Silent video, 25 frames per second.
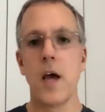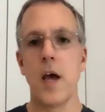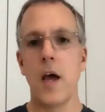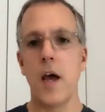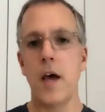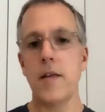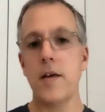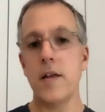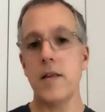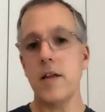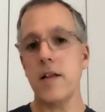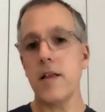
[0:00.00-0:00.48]

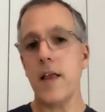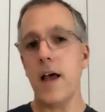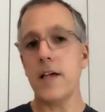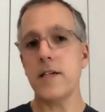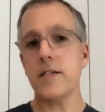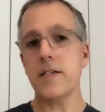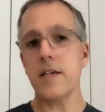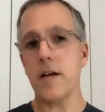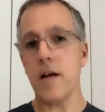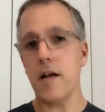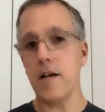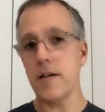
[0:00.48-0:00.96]
And then the last
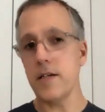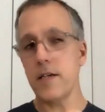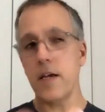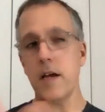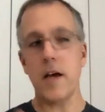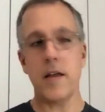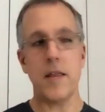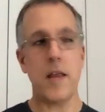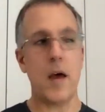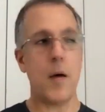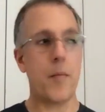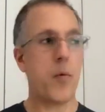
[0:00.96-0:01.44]
thing I'll say
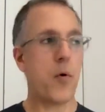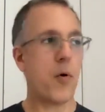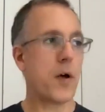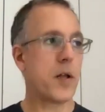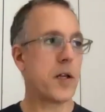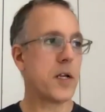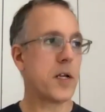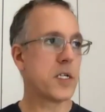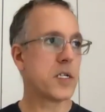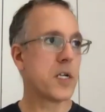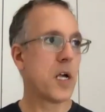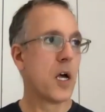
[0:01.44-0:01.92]
on that point
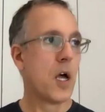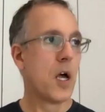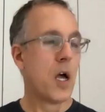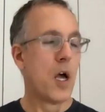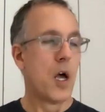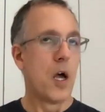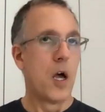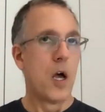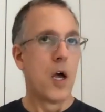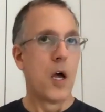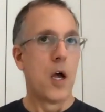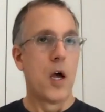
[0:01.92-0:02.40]
is,
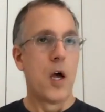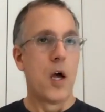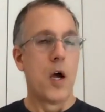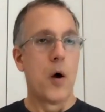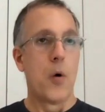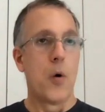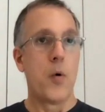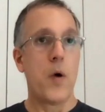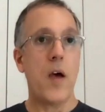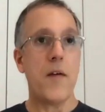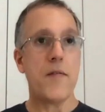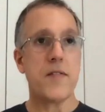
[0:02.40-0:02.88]

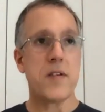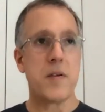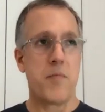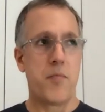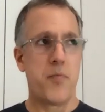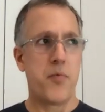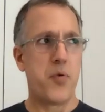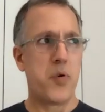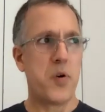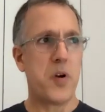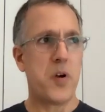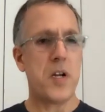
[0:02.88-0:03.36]
we have some
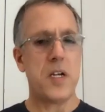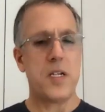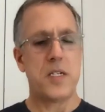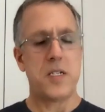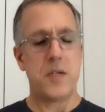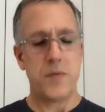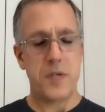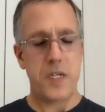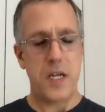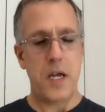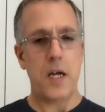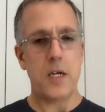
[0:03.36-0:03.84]
pretty
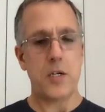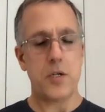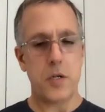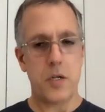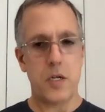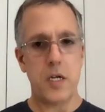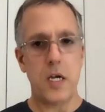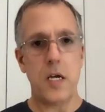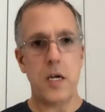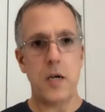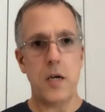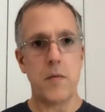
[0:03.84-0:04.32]
substantial
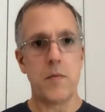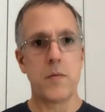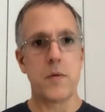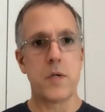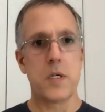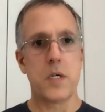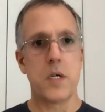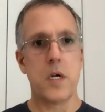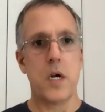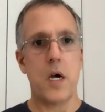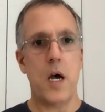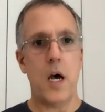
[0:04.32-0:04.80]

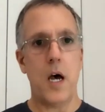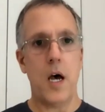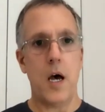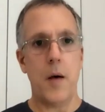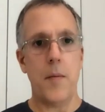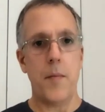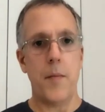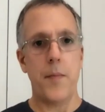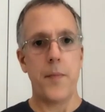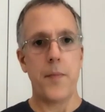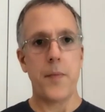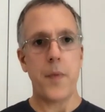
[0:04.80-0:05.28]
teams
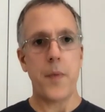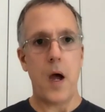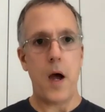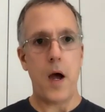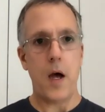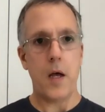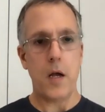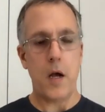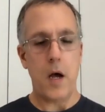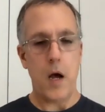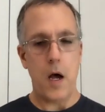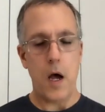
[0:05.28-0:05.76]
that
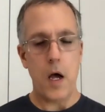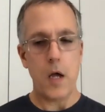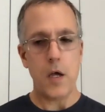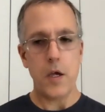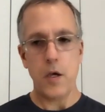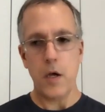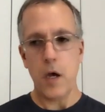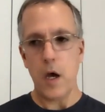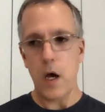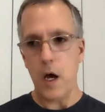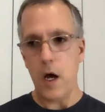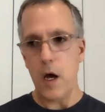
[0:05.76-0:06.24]

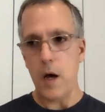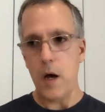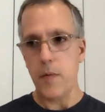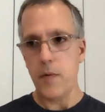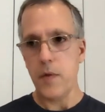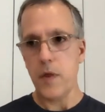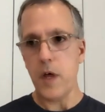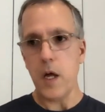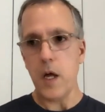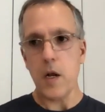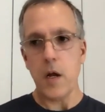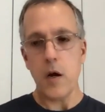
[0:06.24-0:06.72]

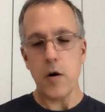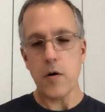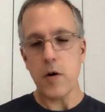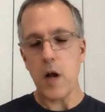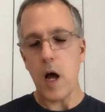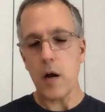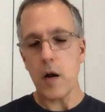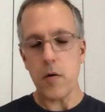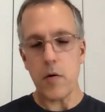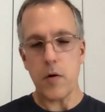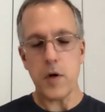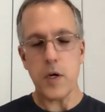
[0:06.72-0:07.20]
are
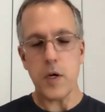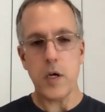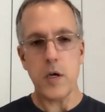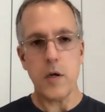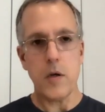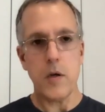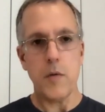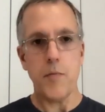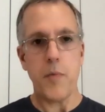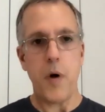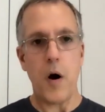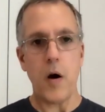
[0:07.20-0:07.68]
not only
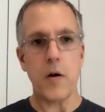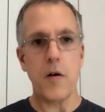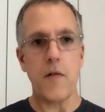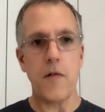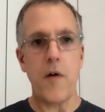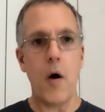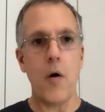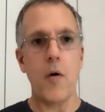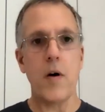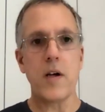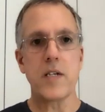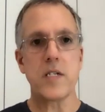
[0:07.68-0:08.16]
part of
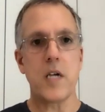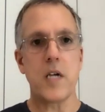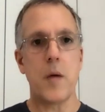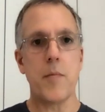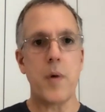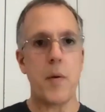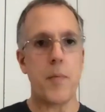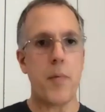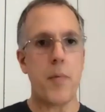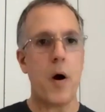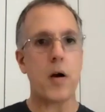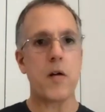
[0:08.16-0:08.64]
OSM,
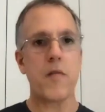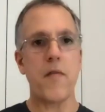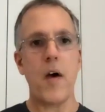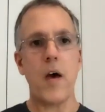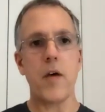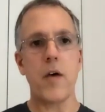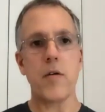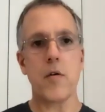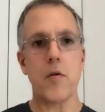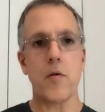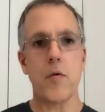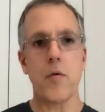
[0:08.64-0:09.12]
but part of
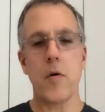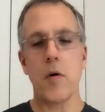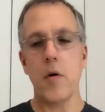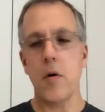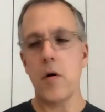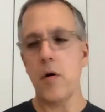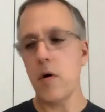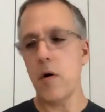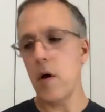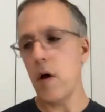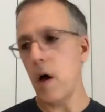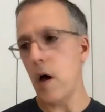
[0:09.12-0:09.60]
other
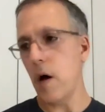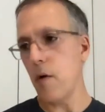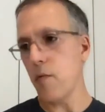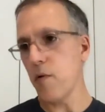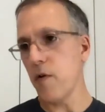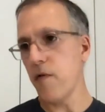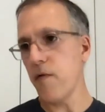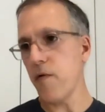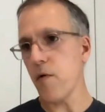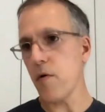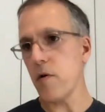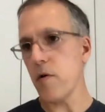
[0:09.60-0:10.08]

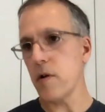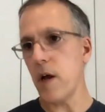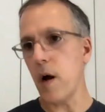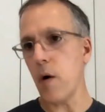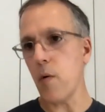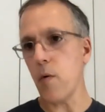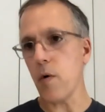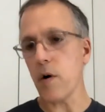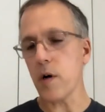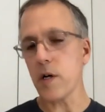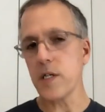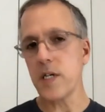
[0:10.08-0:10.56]
referral
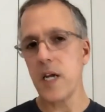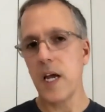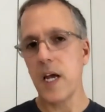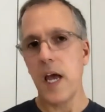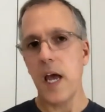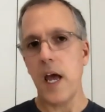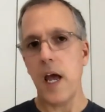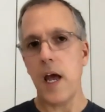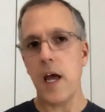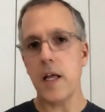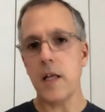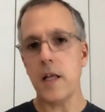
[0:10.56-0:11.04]
networks.
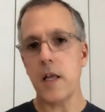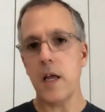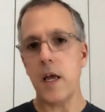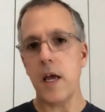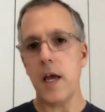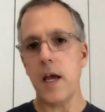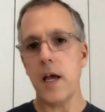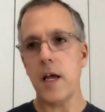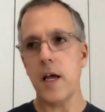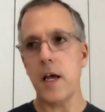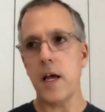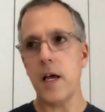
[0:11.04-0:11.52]
And
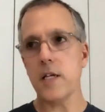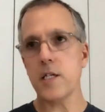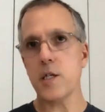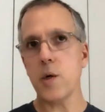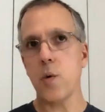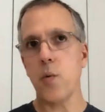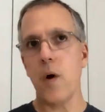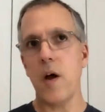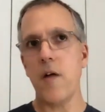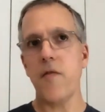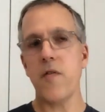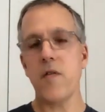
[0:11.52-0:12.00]
it's a
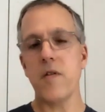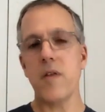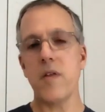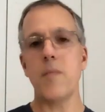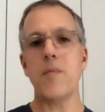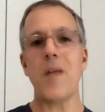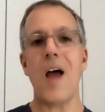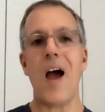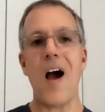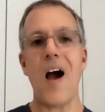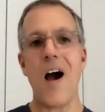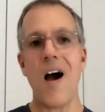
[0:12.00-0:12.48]
way for them
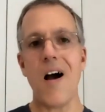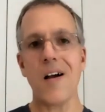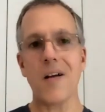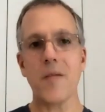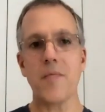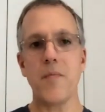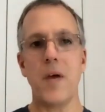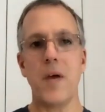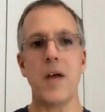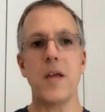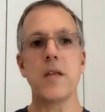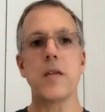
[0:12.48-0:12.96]
to
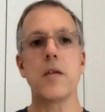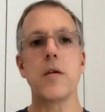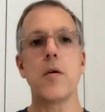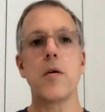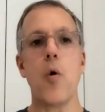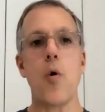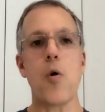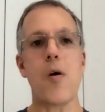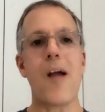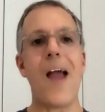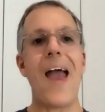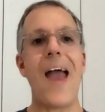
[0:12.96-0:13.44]
augment
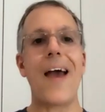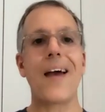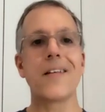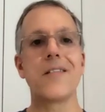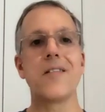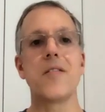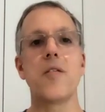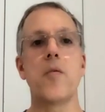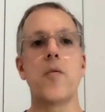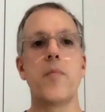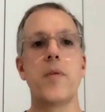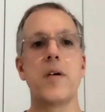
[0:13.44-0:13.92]
or add to
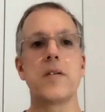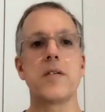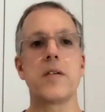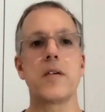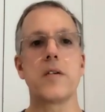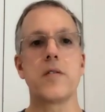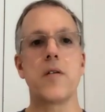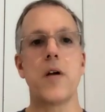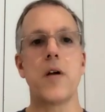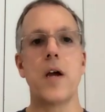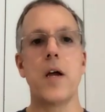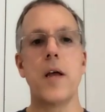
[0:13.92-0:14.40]
their
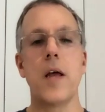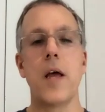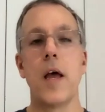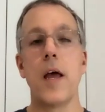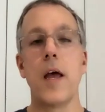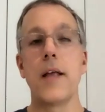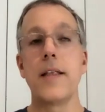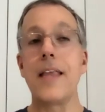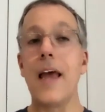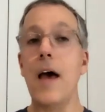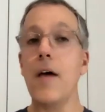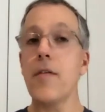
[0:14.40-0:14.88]
business, right?
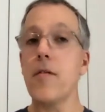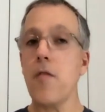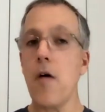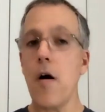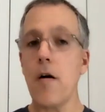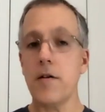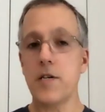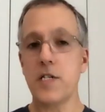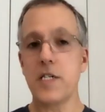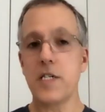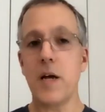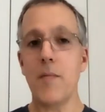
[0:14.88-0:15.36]
Now, there
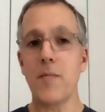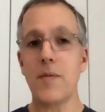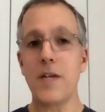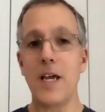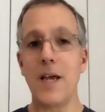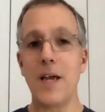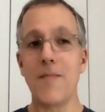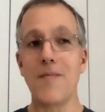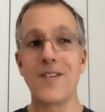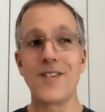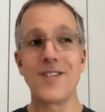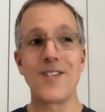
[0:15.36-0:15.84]
are some
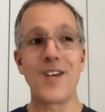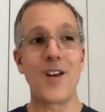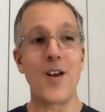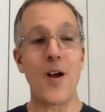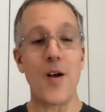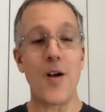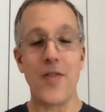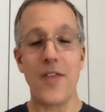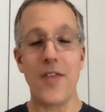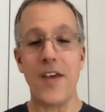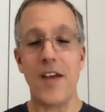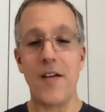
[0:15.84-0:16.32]
teams that
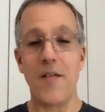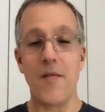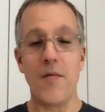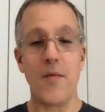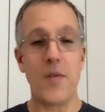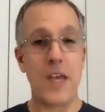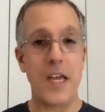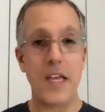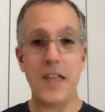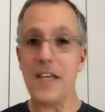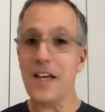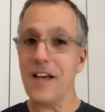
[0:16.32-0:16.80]
are
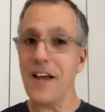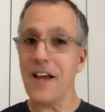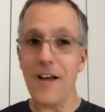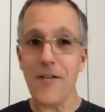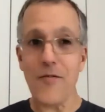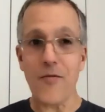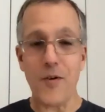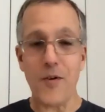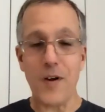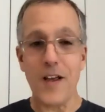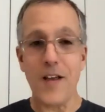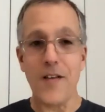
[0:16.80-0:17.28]
in the
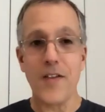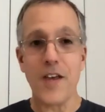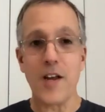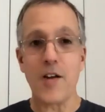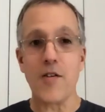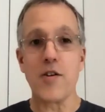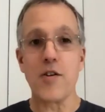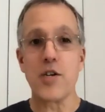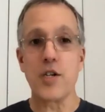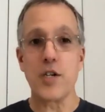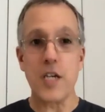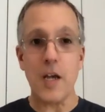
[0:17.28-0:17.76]
country that
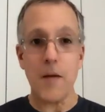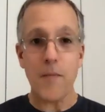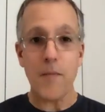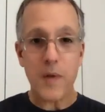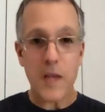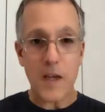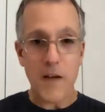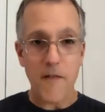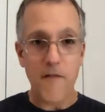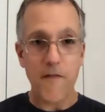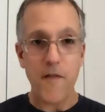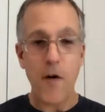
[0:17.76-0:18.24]
are
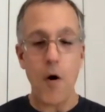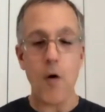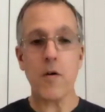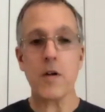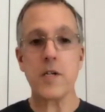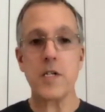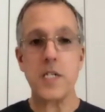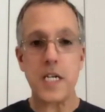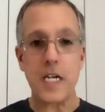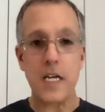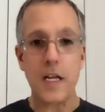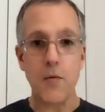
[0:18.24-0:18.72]
simply
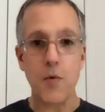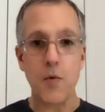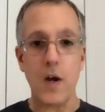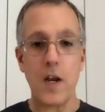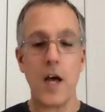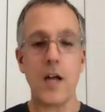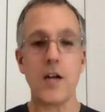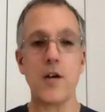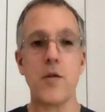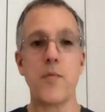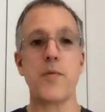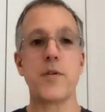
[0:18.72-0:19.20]
focusing
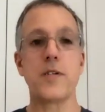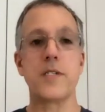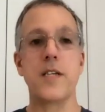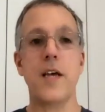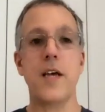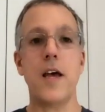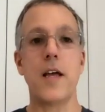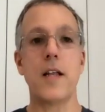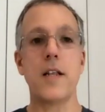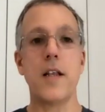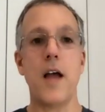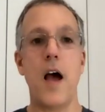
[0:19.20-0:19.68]

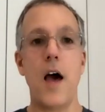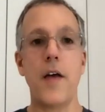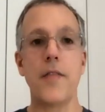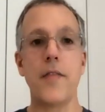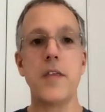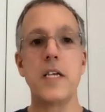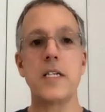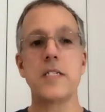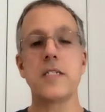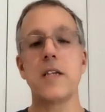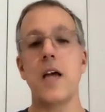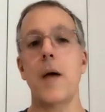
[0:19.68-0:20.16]
100% on
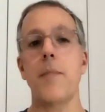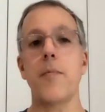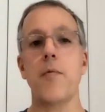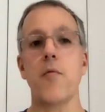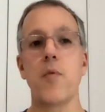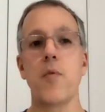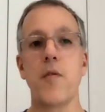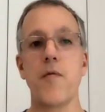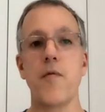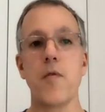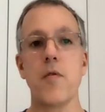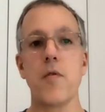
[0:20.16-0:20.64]
these type of
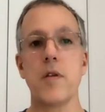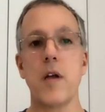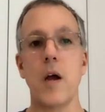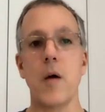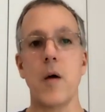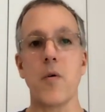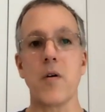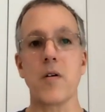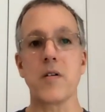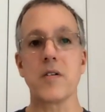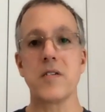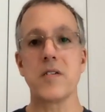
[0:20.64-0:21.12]
referral
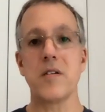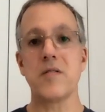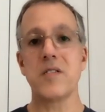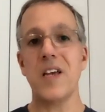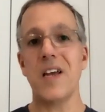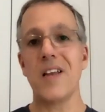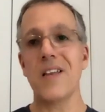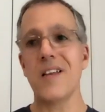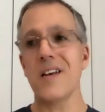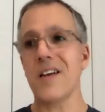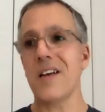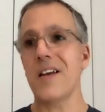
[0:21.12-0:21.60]
networks. And they're
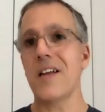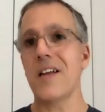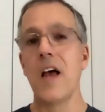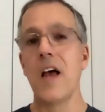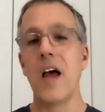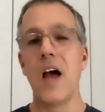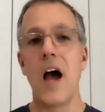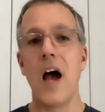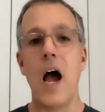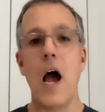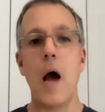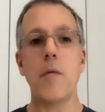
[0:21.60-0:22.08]
saying, look,
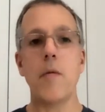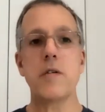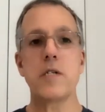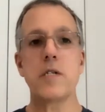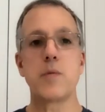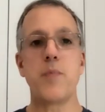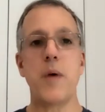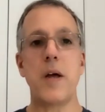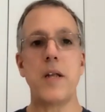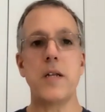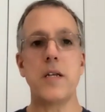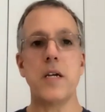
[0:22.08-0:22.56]
I was
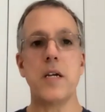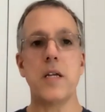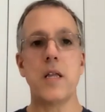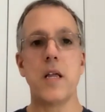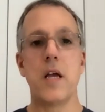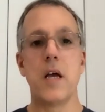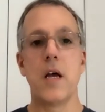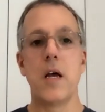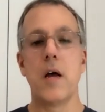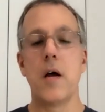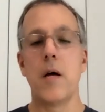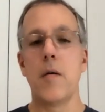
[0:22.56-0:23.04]

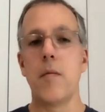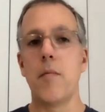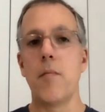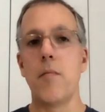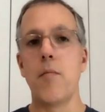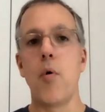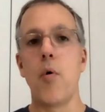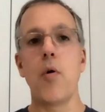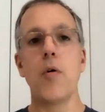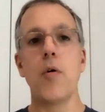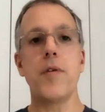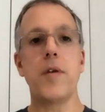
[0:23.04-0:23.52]
spending
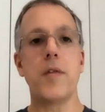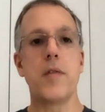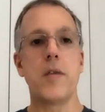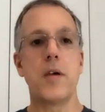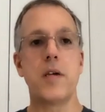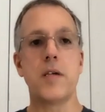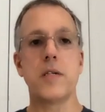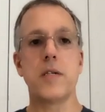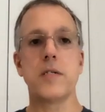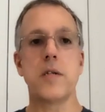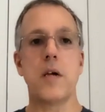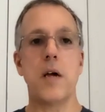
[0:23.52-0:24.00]
more than
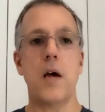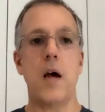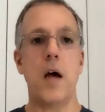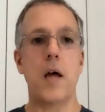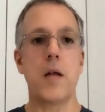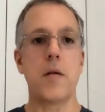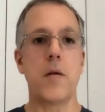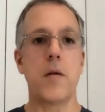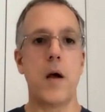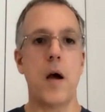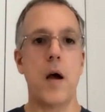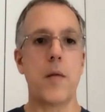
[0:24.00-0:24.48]
this
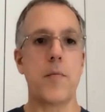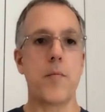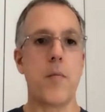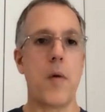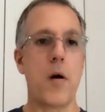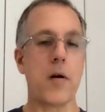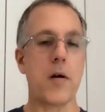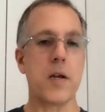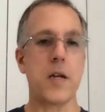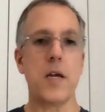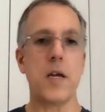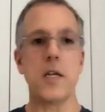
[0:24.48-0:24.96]
on
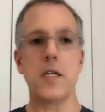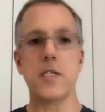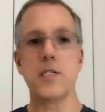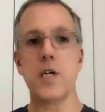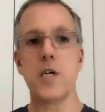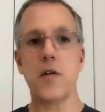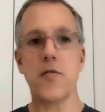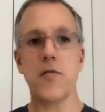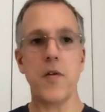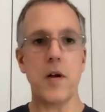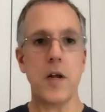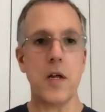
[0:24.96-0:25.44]
marketing and
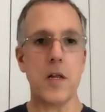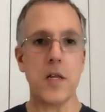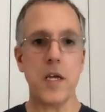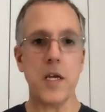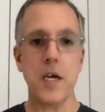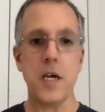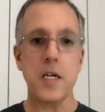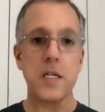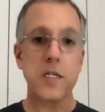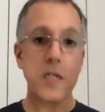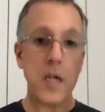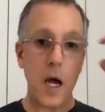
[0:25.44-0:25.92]
generating
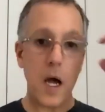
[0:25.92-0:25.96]
leads.